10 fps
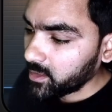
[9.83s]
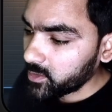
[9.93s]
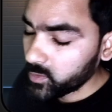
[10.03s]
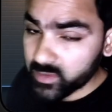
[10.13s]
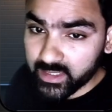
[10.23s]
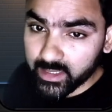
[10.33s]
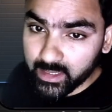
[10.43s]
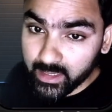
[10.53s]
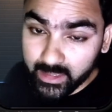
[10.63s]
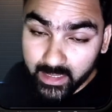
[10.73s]

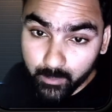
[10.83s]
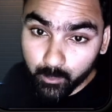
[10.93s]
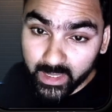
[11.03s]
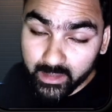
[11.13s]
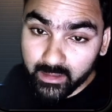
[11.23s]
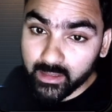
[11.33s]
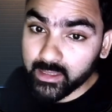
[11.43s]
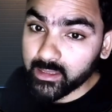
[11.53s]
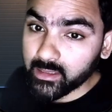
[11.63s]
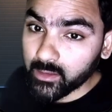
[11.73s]
using a
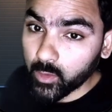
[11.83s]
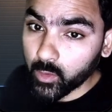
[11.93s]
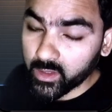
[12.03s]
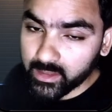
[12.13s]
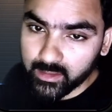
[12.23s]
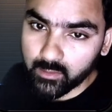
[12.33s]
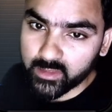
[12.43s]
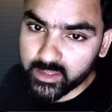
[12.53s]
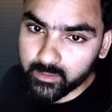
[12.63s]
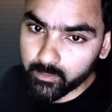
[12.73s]
completely local
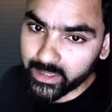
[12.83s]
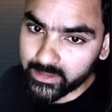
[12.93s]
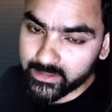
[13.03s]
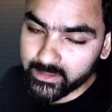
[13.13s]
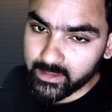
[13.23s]
knowledge base.